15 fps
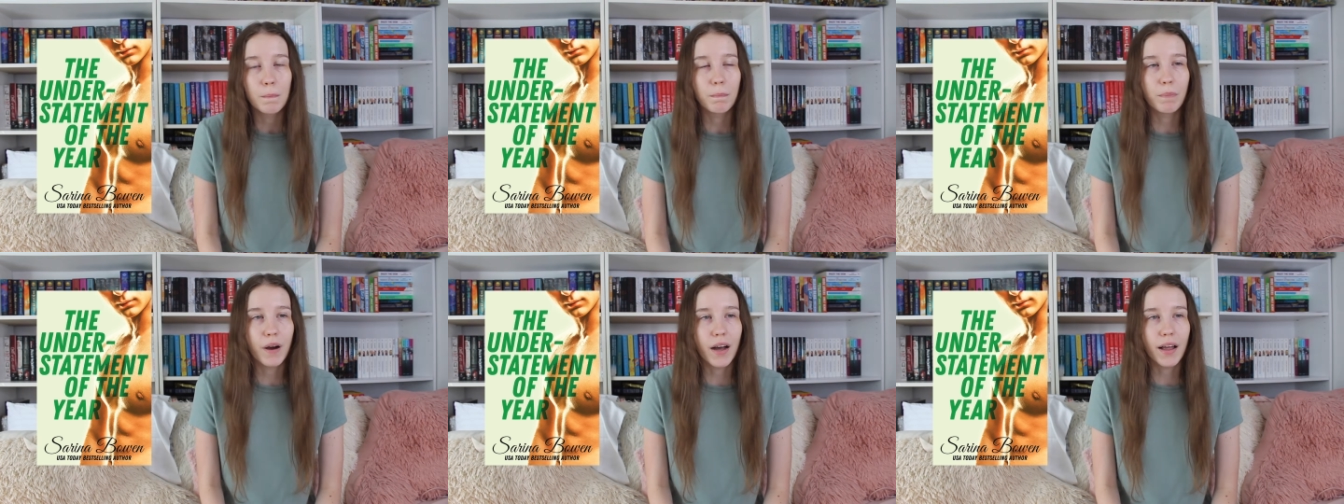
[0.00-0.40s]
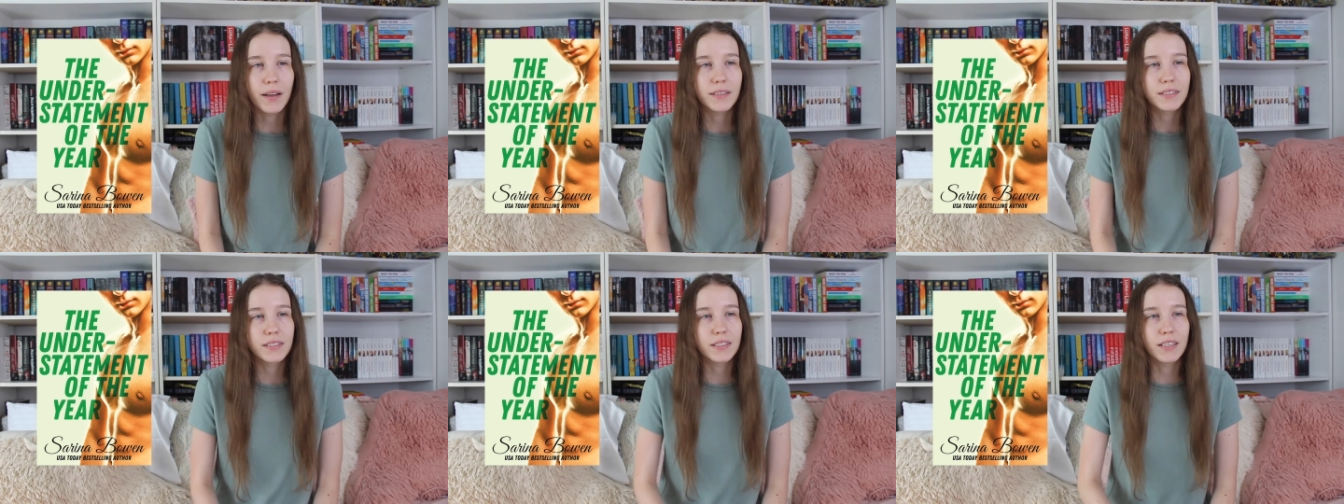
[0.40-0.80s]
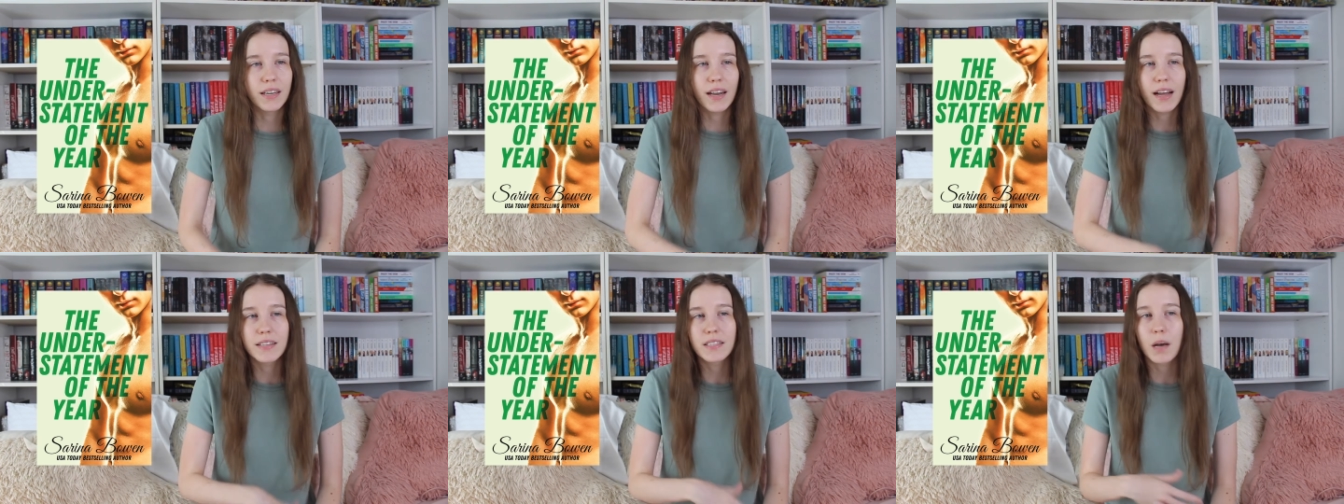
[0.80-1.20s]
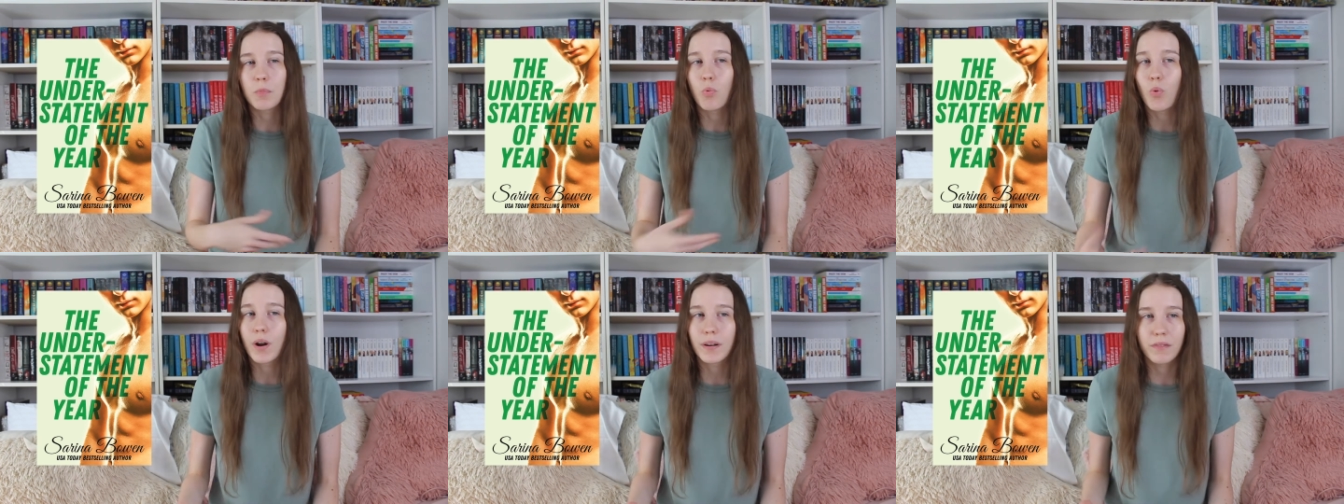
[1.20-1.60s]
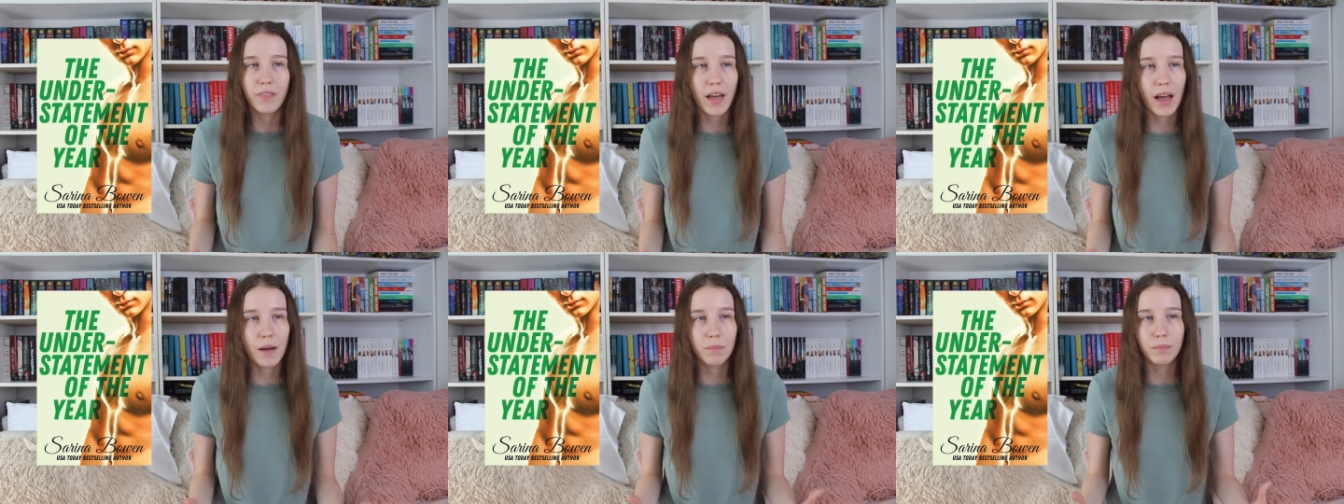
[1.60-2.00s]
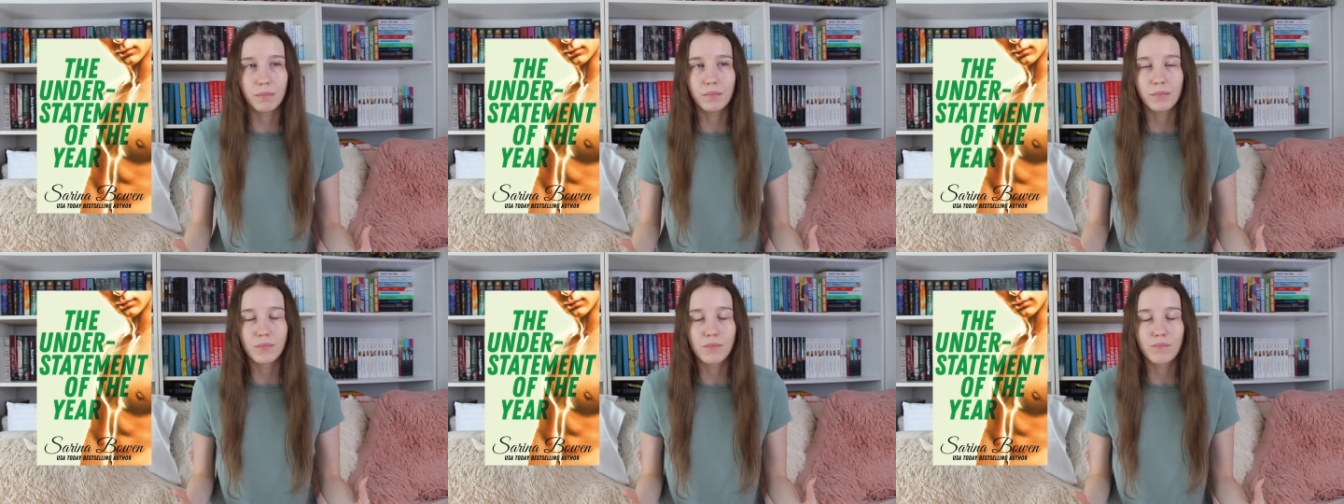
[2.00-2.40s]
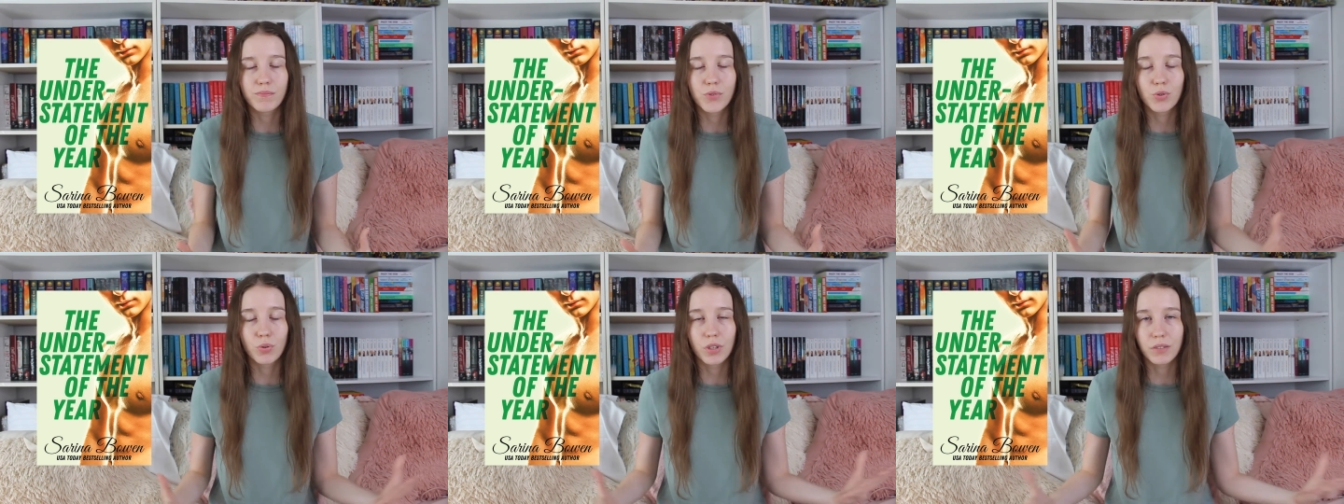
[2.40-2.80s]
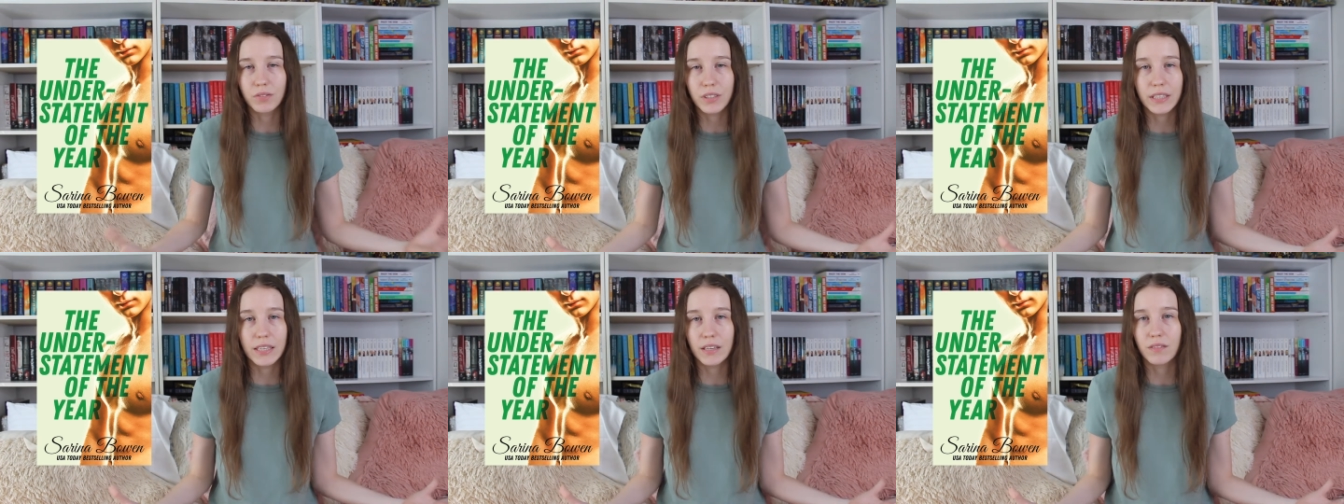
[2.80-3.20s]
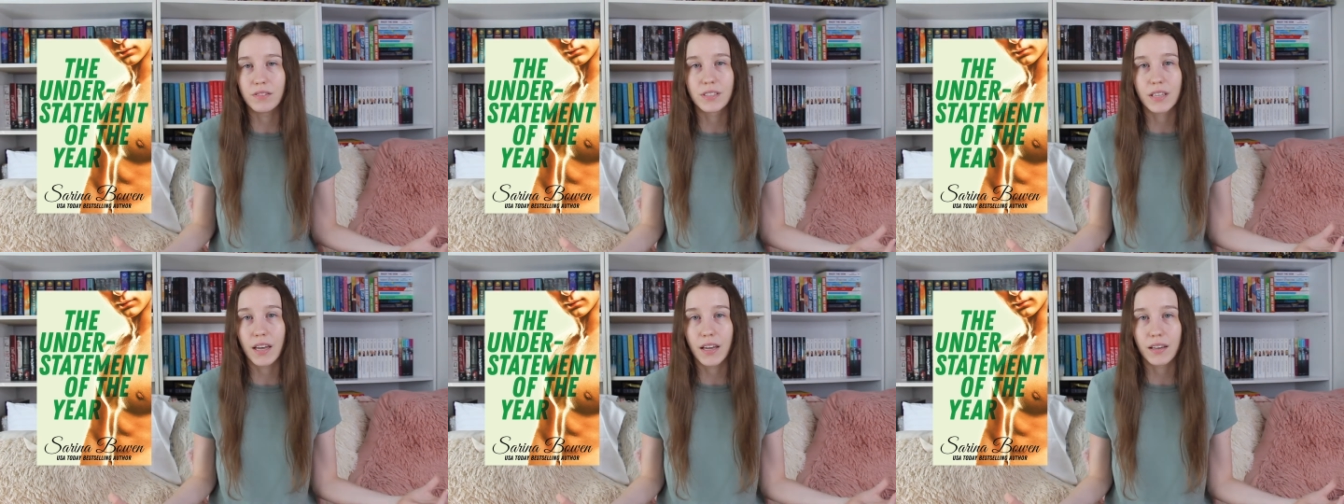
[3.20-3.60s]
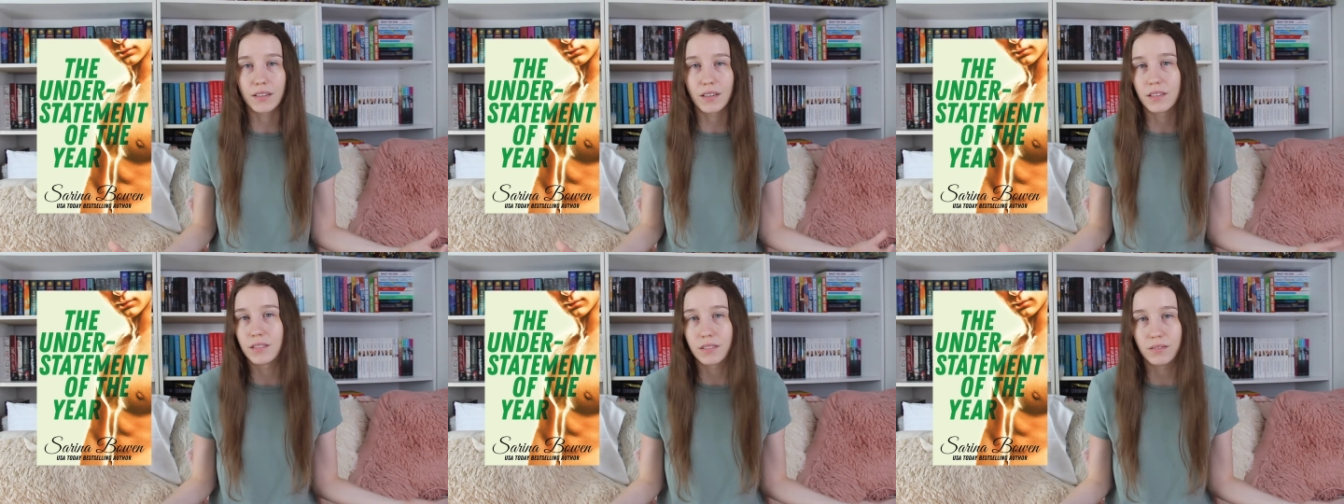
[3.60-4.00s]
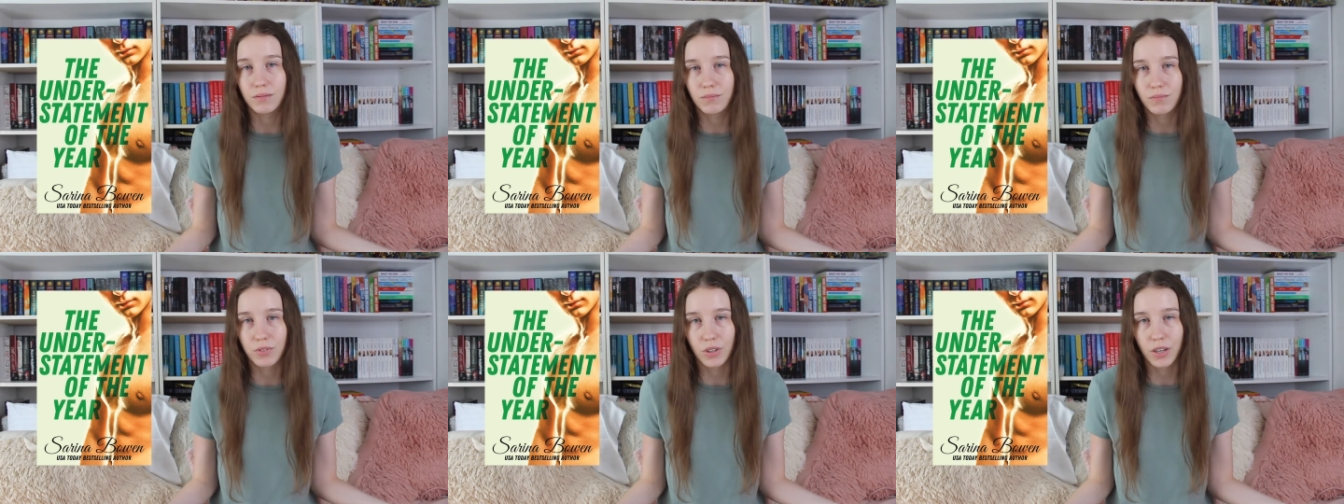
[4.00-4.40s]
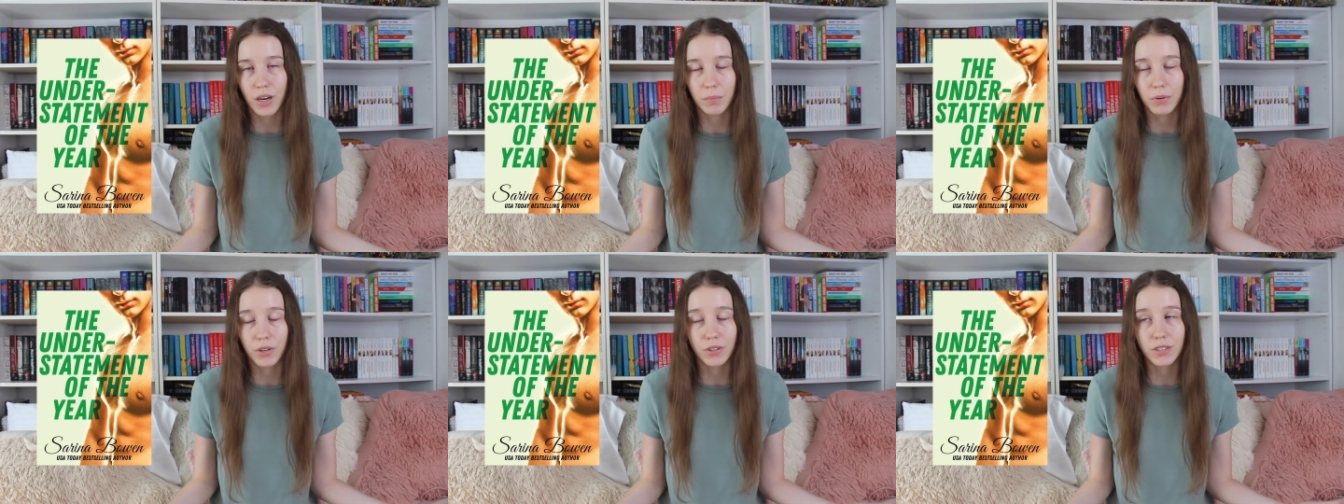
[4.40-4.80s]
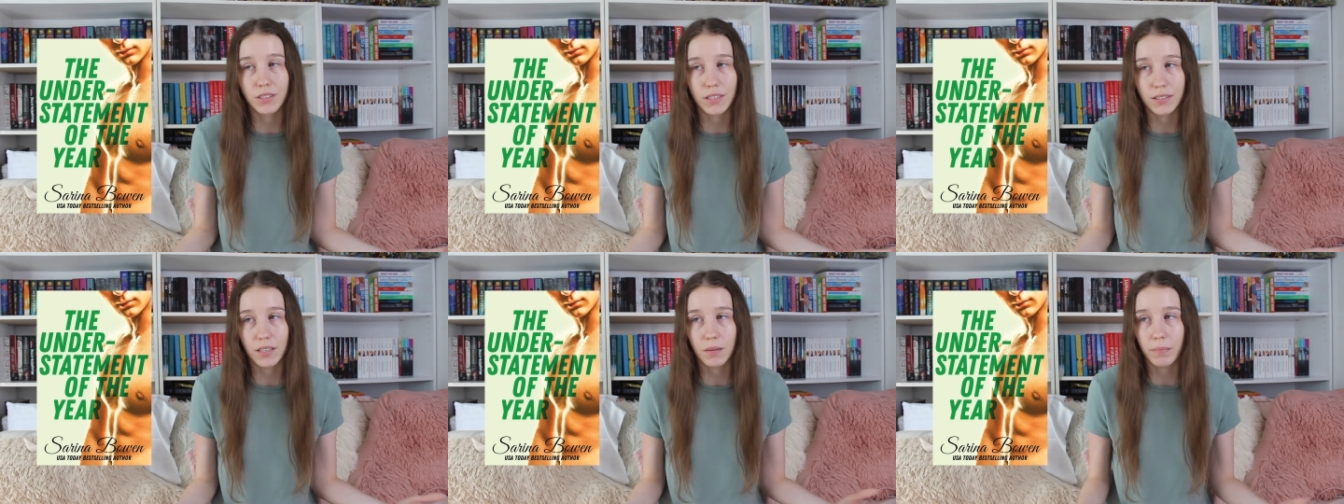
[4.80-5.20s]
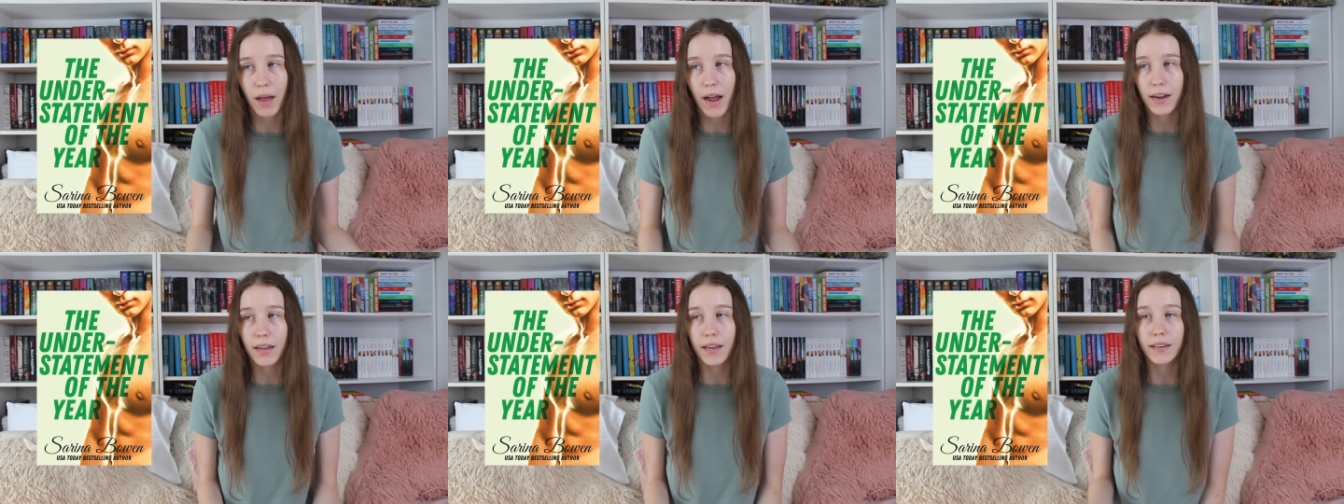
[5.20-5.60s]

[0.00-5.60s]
But it ends up one of them sort of leaves and for a couple years and doesn't come back.